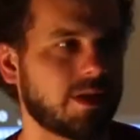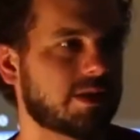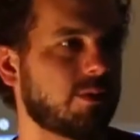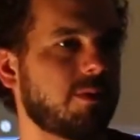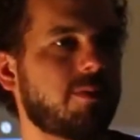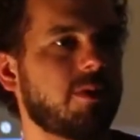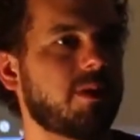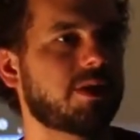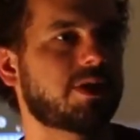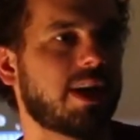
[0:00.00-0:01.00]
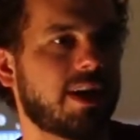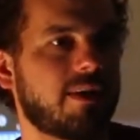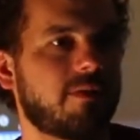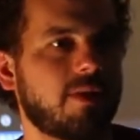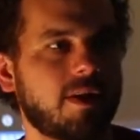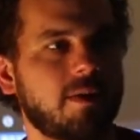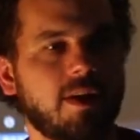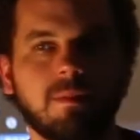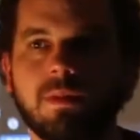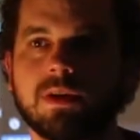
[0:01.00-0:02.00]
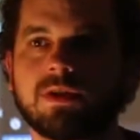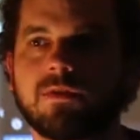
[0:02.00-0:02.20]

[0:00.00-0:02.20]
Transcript: So we pretty much have a bunch